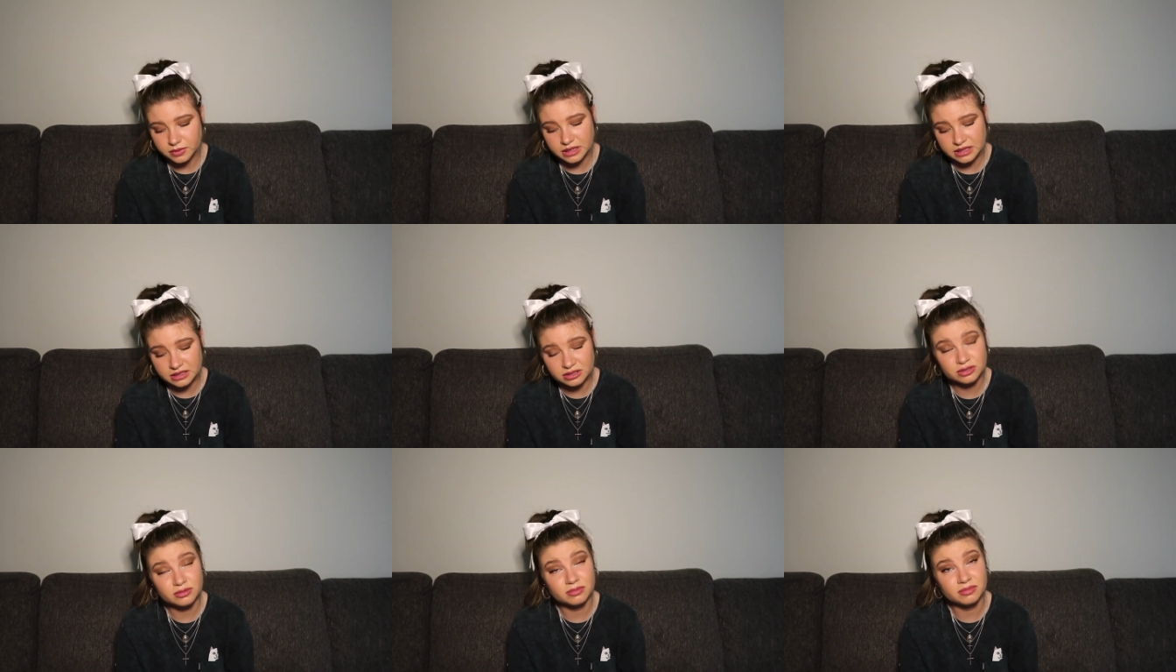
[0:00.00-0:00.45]

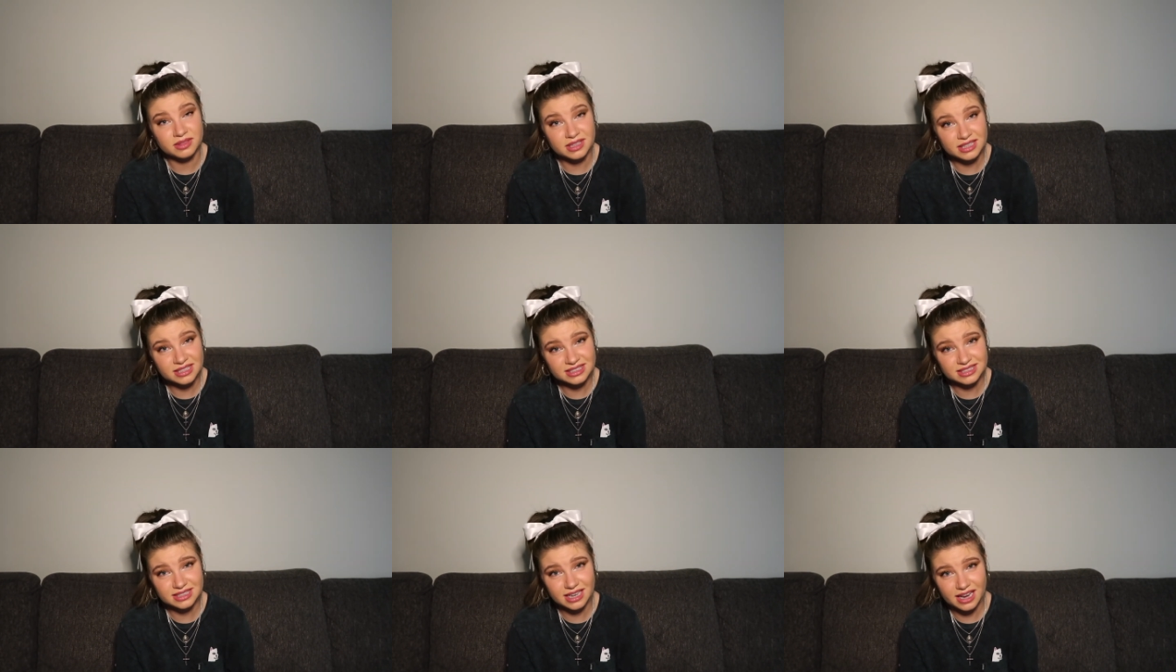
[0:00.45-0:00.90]
And so
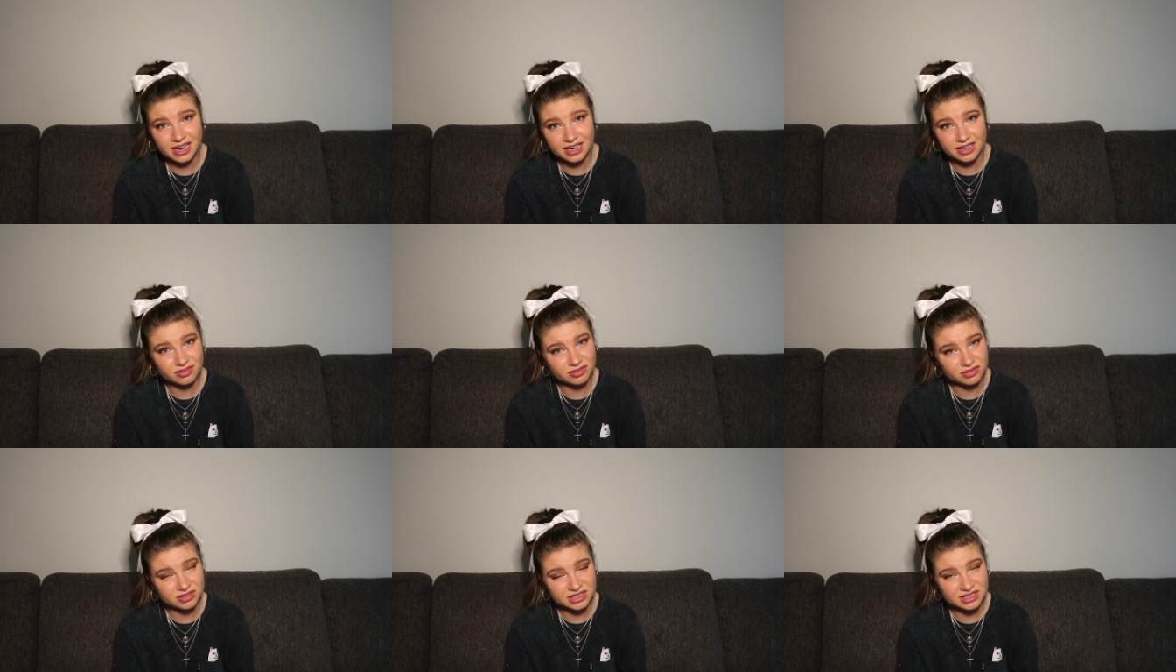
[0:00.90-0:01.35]
this
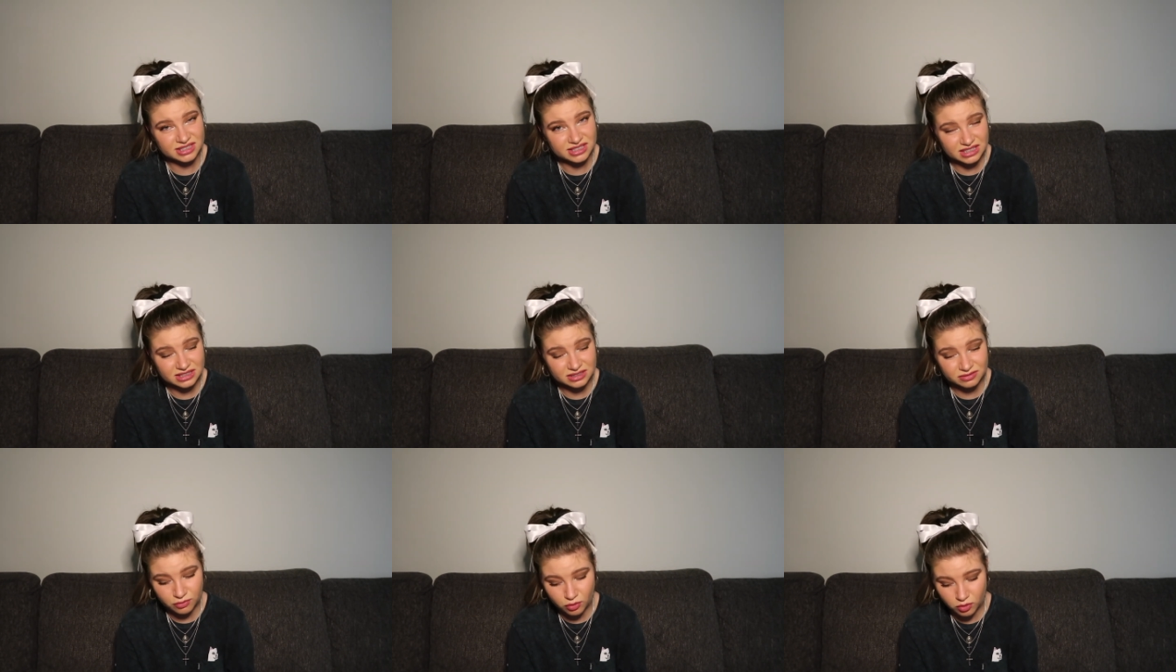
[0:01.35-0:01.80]
guy was
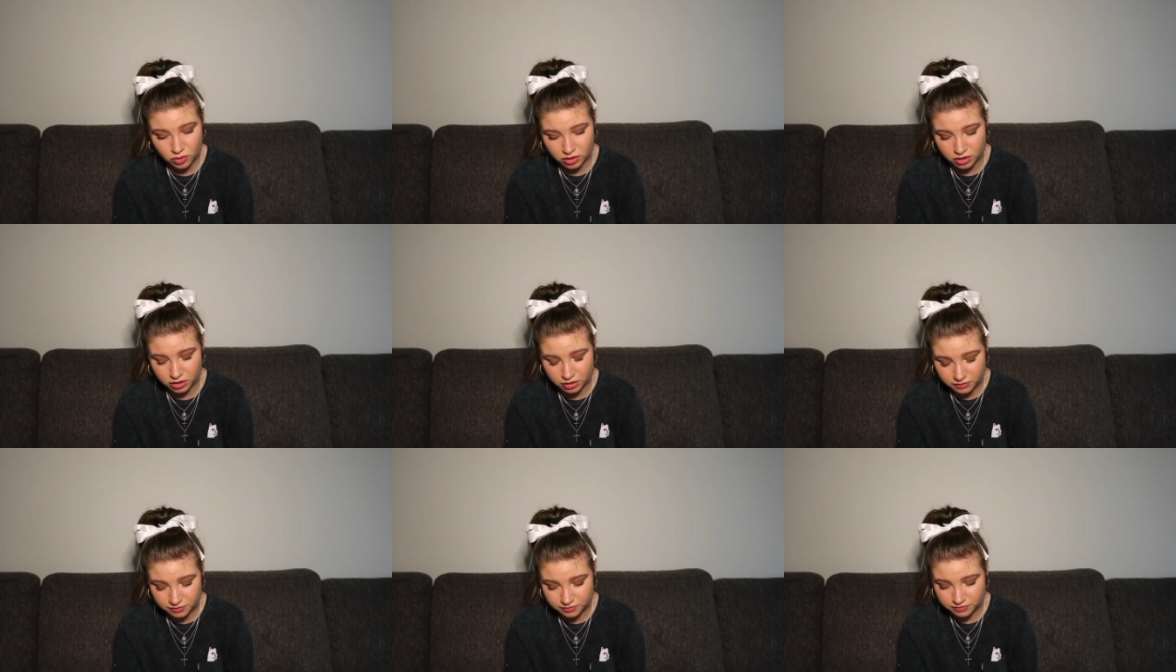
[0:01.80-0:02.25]

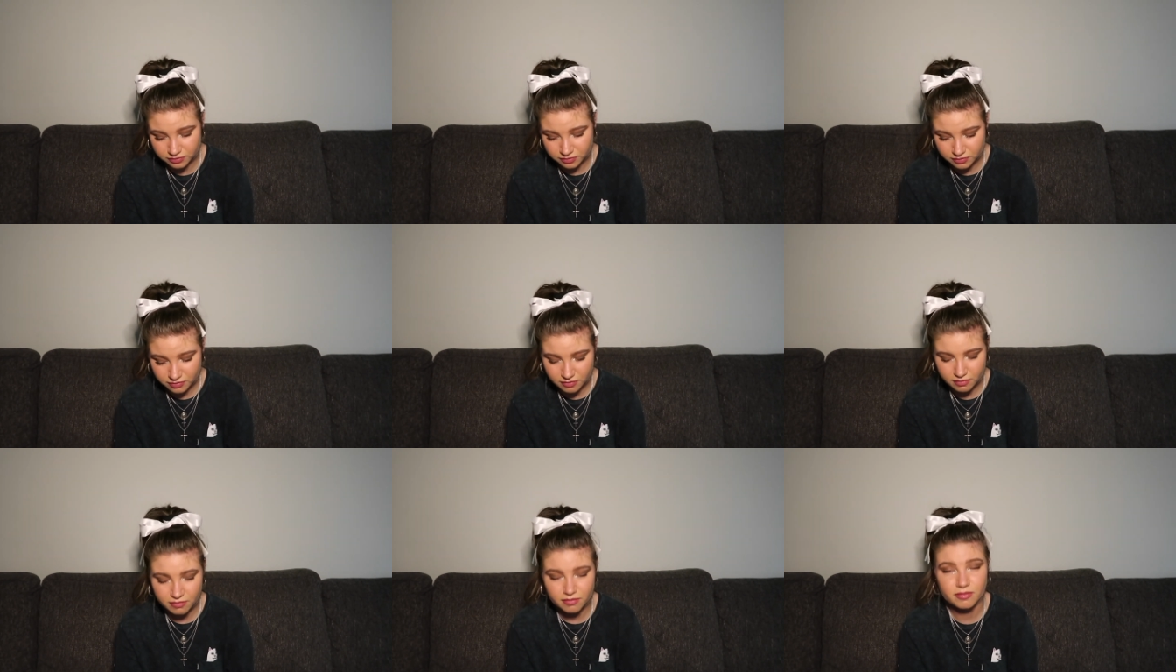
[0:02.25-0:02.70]
6'4",
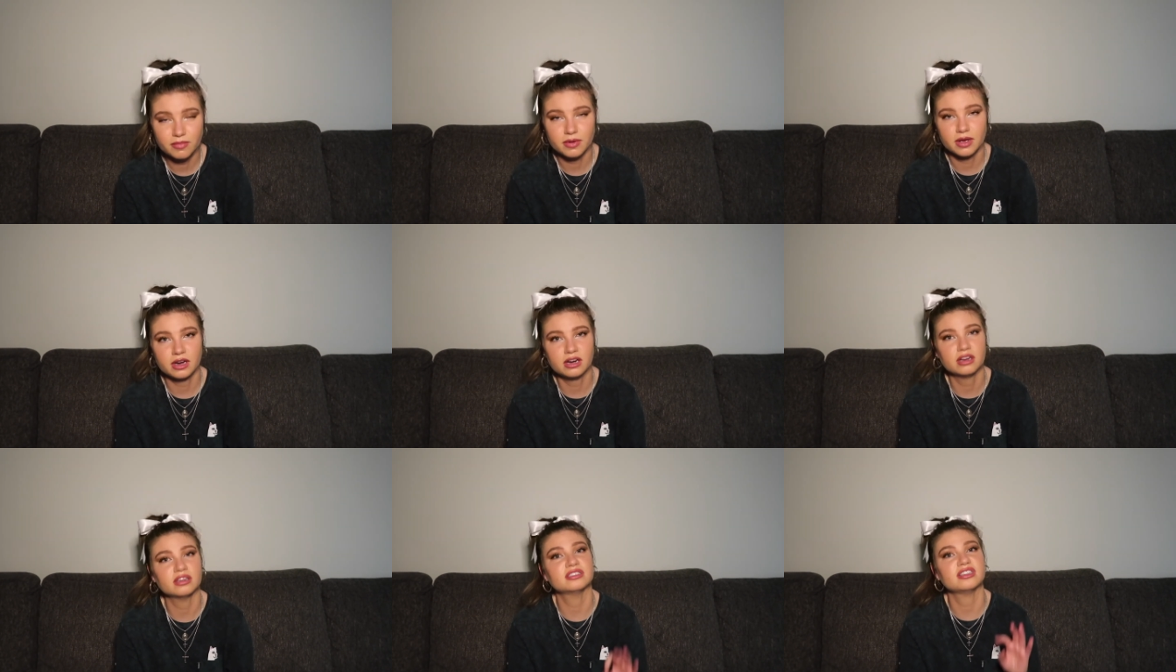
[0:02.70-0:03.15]

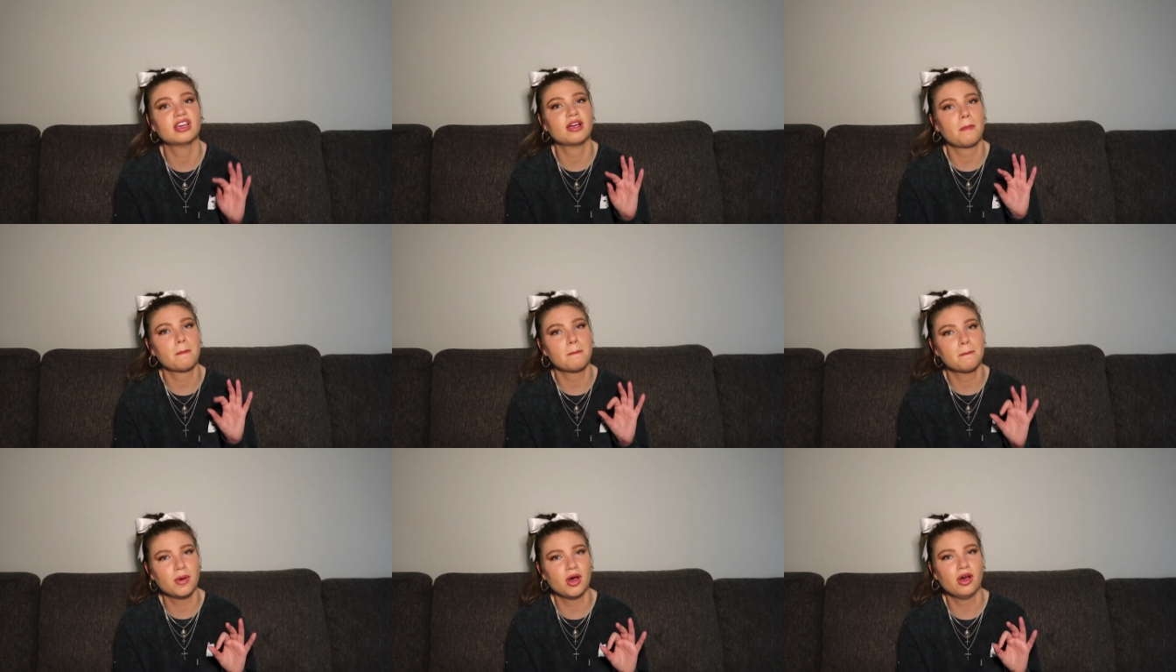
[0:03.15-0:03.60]
and I was like,
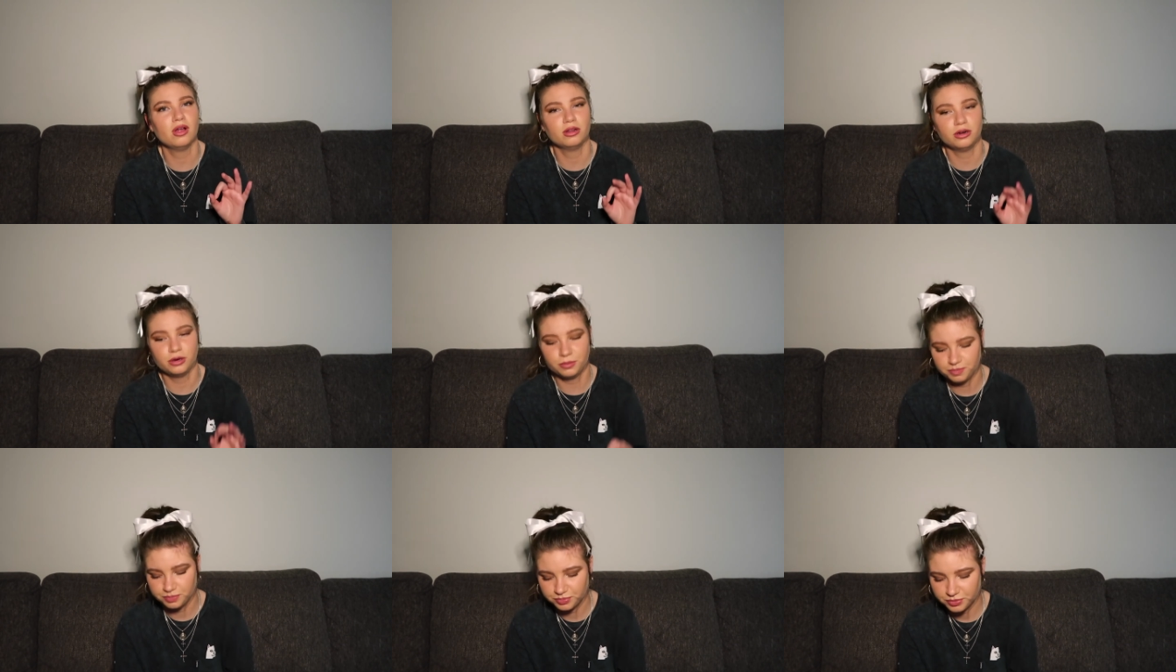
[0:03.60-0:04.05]
baller.